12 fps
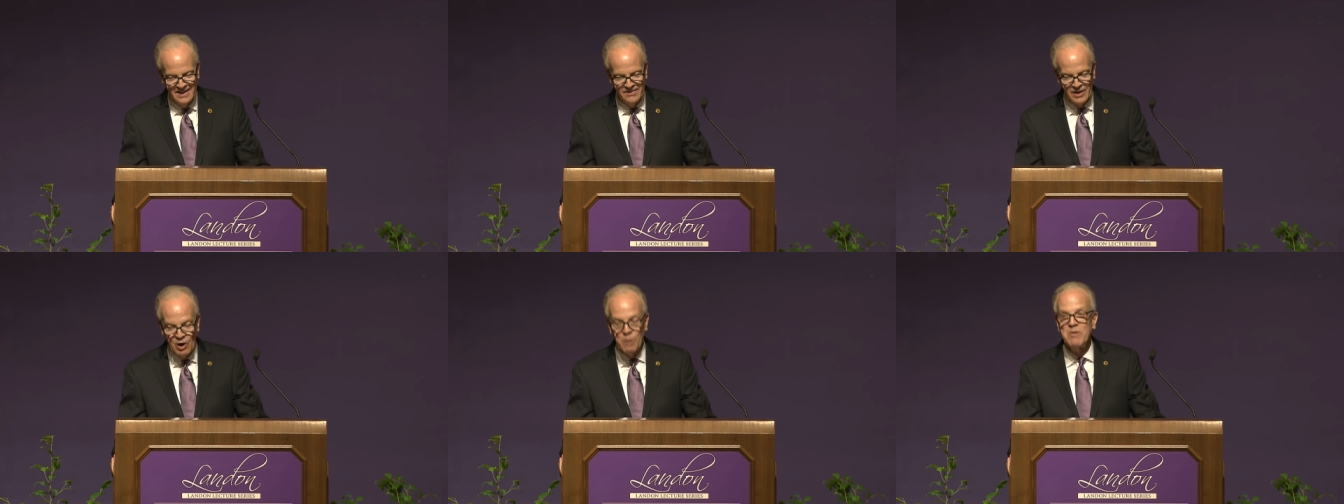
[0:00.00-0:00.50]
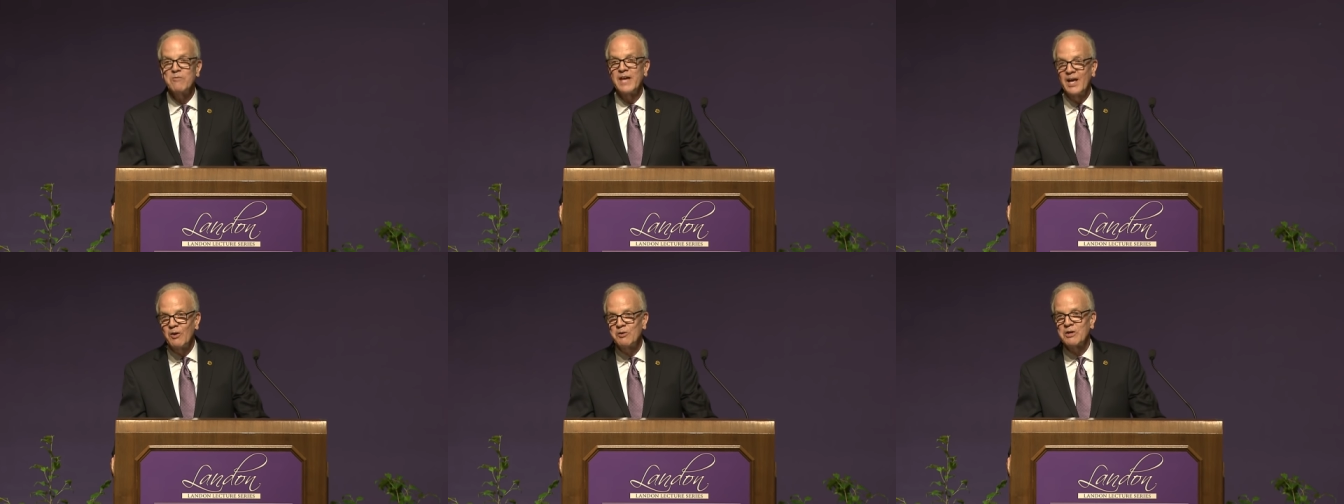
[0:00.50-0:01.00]
the home of
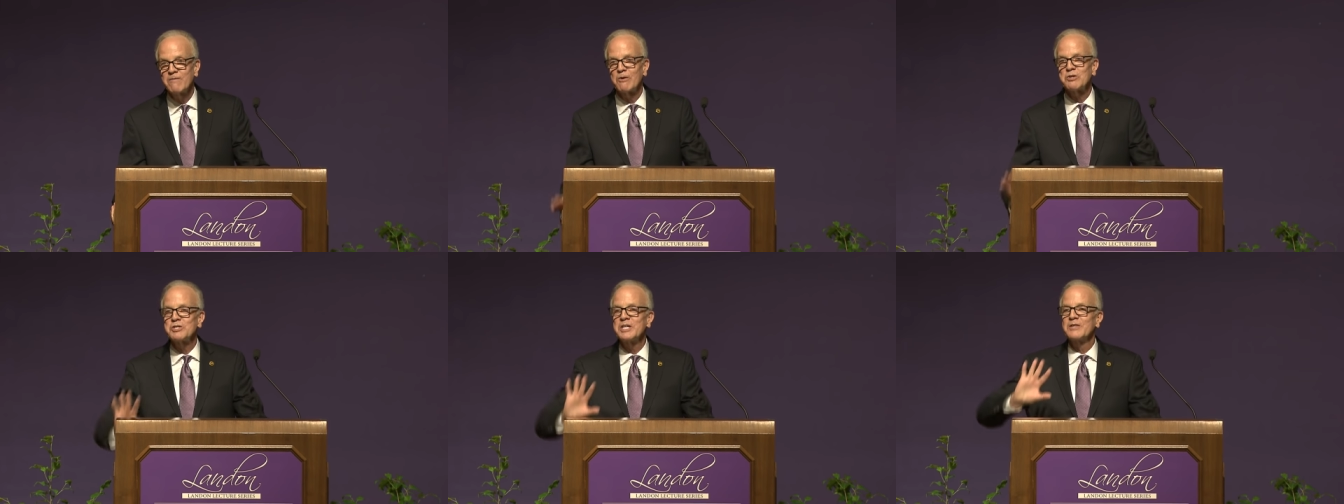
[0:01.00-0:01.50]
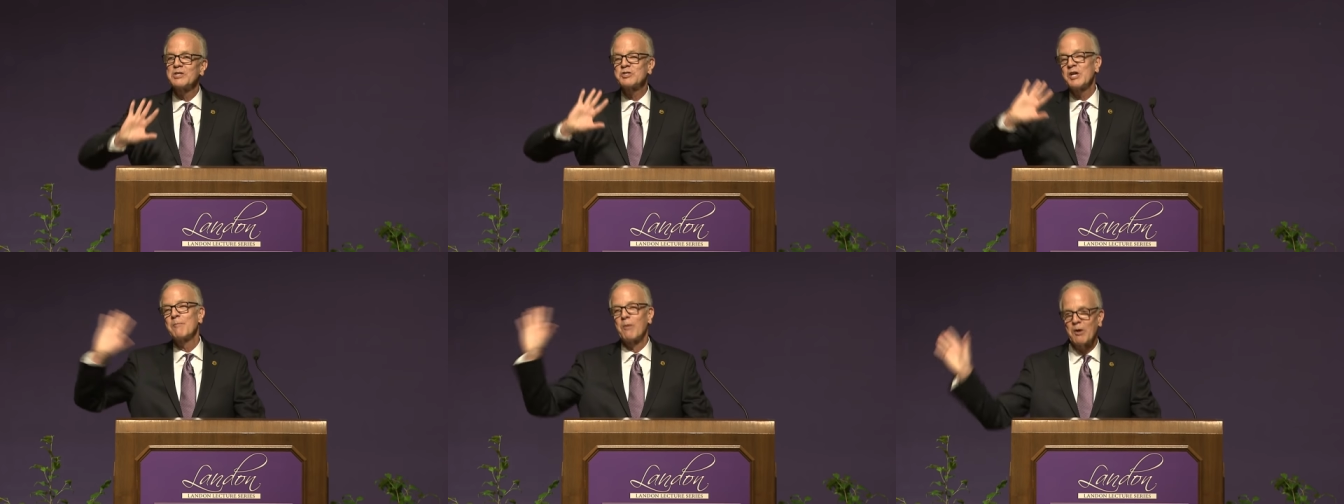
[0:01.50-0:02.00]
Yale University in the
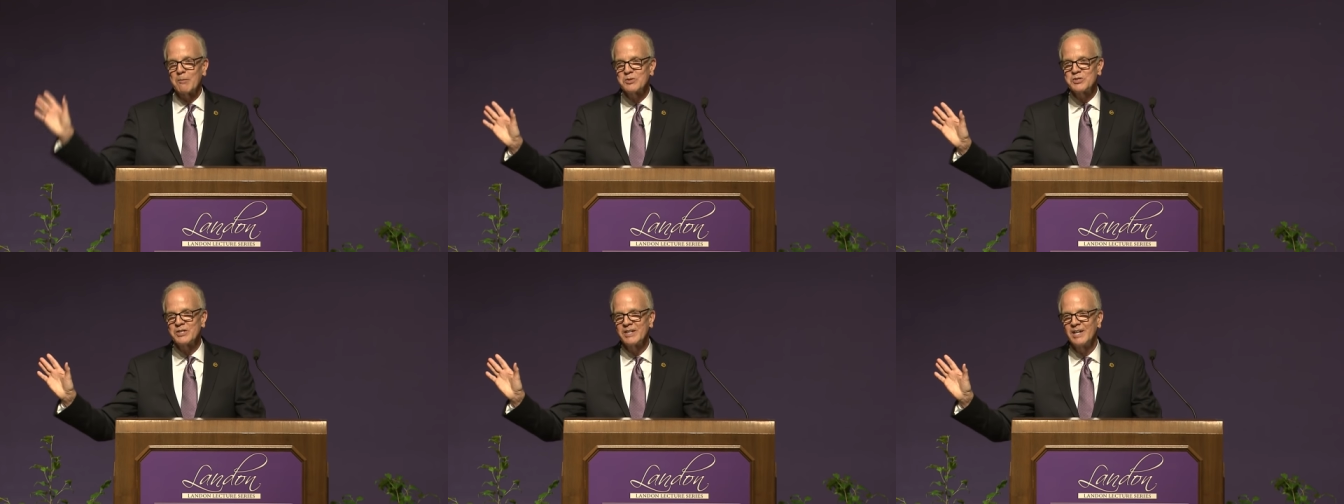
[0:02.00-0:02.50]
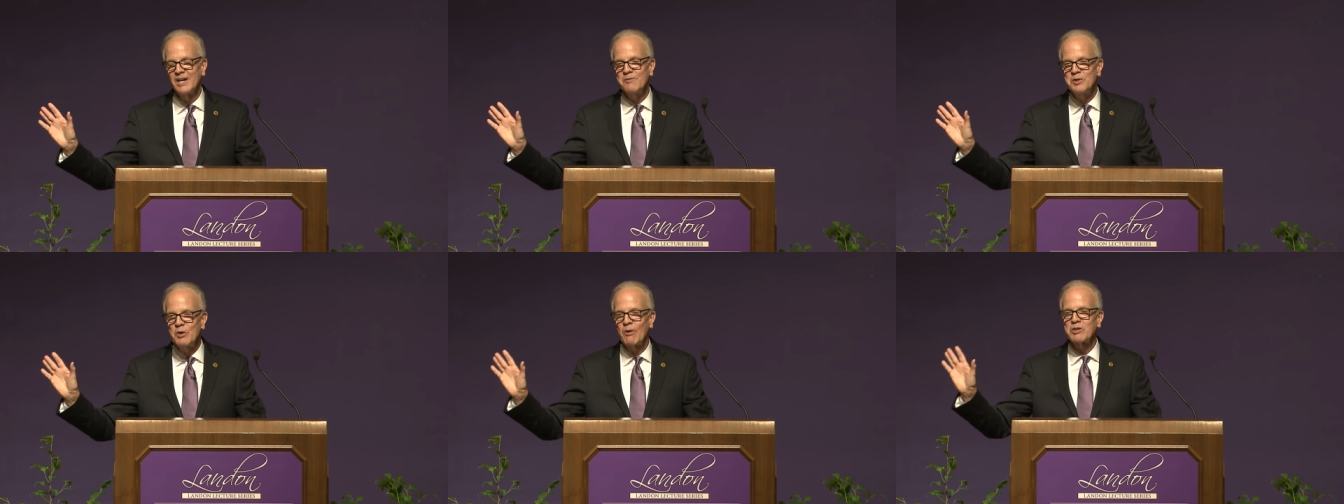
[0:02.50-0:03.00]
suburbs of
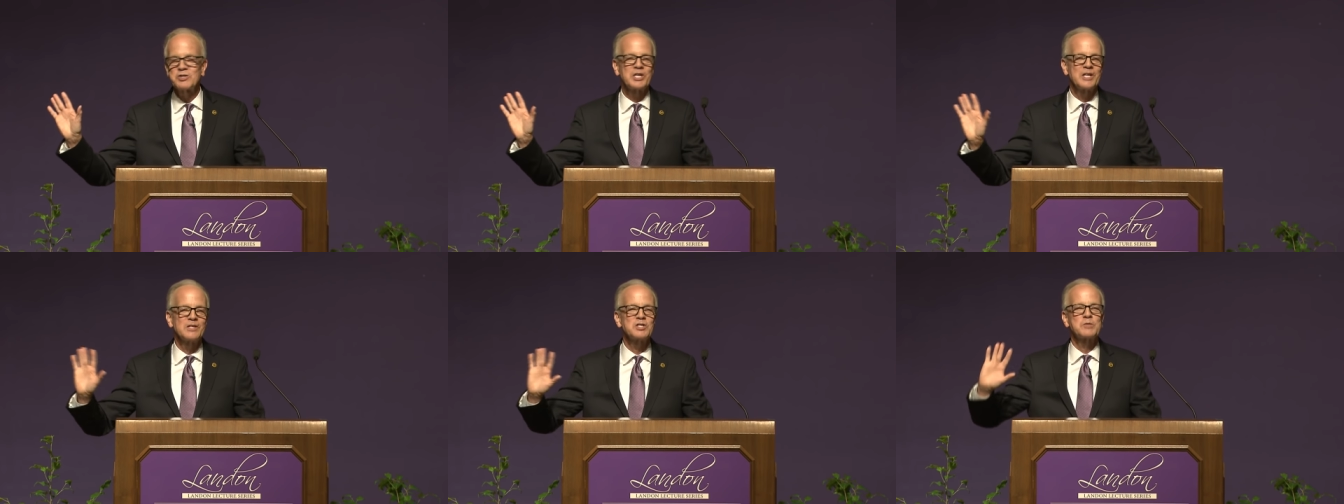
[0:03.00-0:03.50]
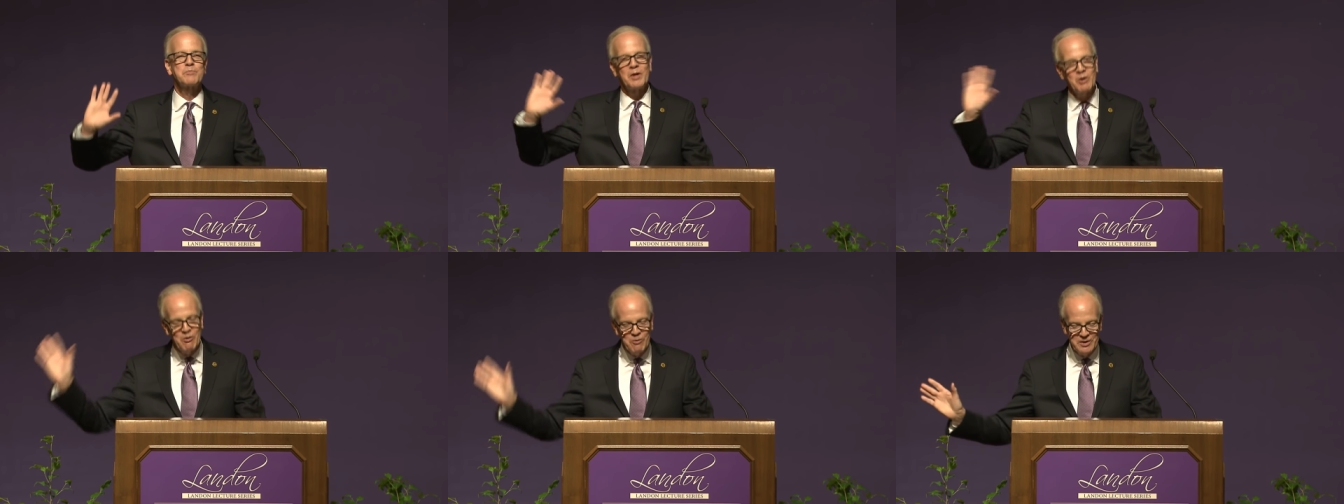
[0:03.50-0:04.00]
New York City that
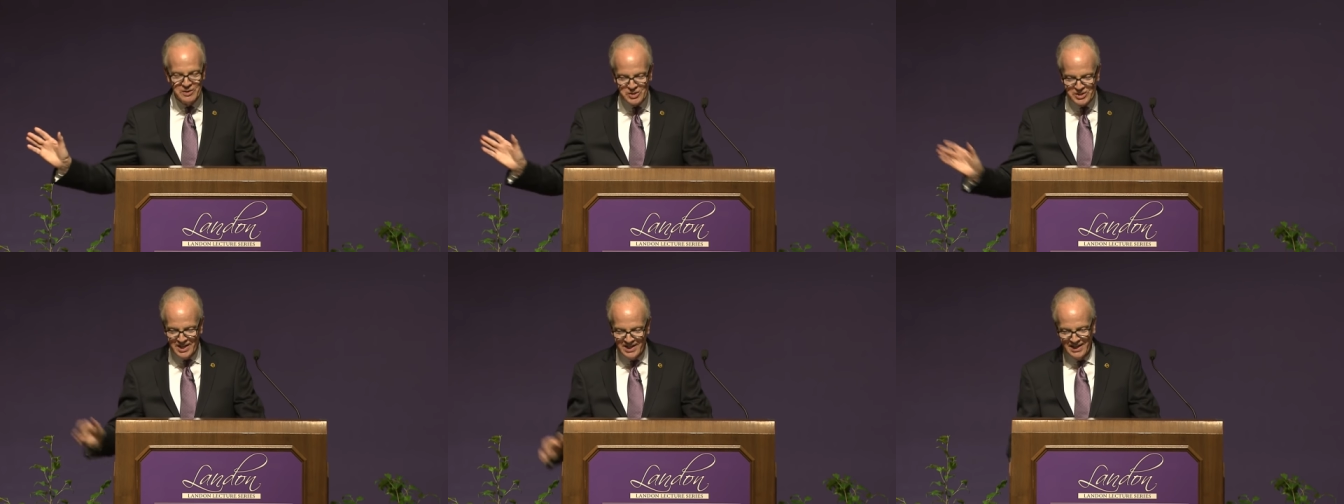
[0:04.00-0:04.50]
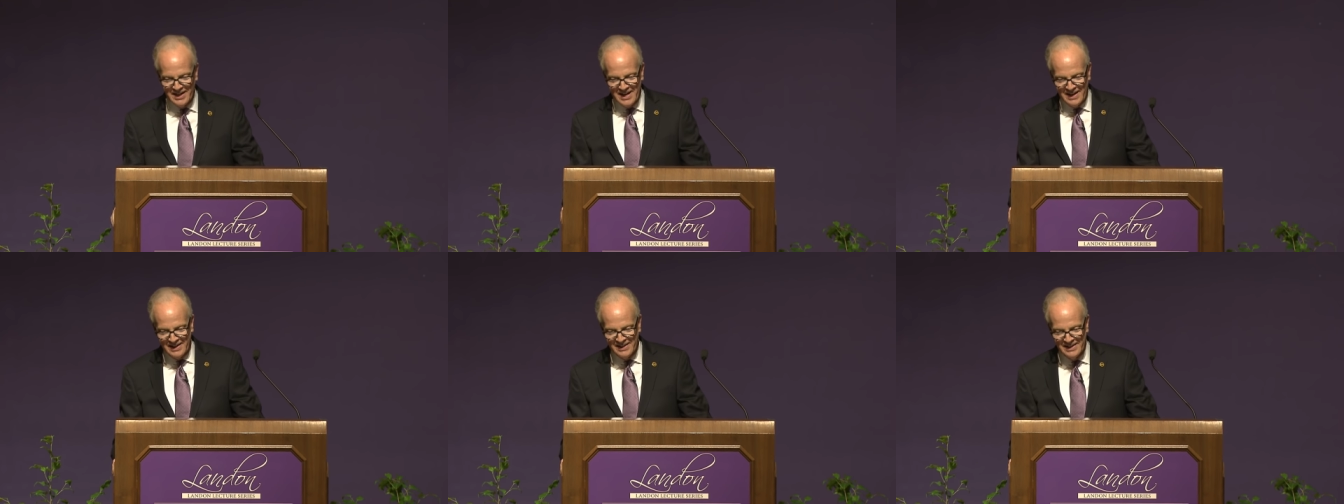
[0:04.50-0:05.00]
spill over into the state of
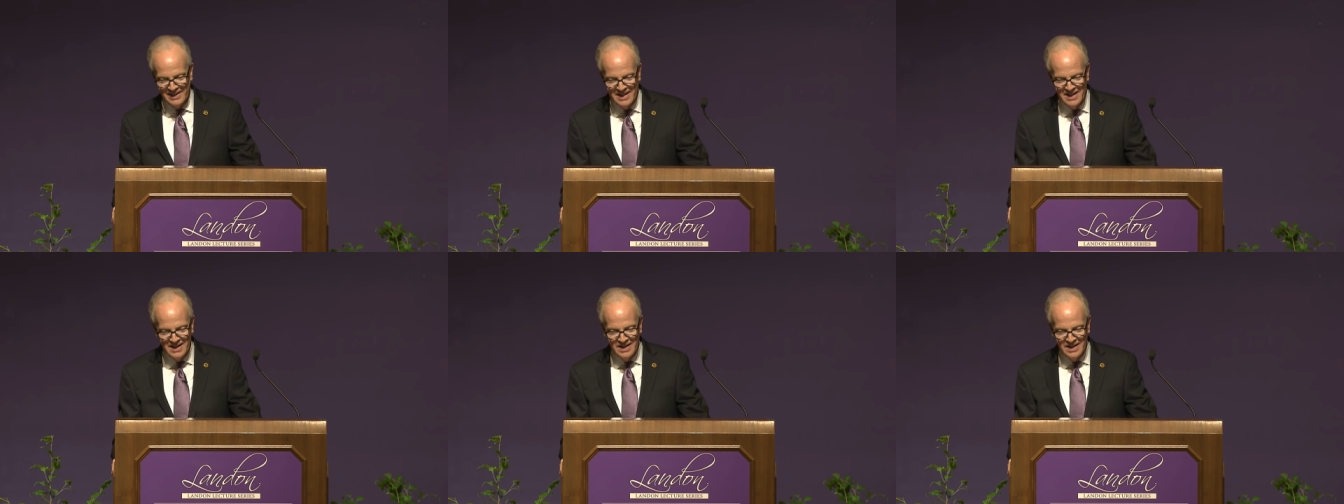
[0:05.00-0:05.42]
Connecticut,